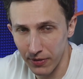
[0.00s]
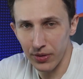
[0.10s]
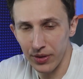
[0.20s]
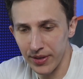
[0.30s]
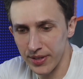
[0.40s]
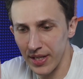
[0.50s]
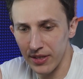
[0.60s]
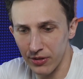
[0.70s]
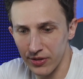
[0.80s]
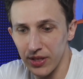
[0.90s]
And this
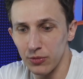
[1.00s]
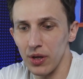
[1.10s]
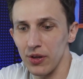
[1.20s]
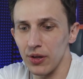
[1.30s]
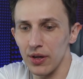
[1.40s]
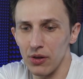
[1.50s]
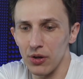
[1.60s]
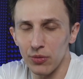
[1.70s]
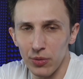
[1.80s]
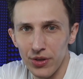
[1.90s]
exercise,
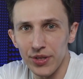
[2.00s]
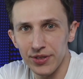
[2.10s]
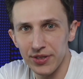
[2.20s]
along with this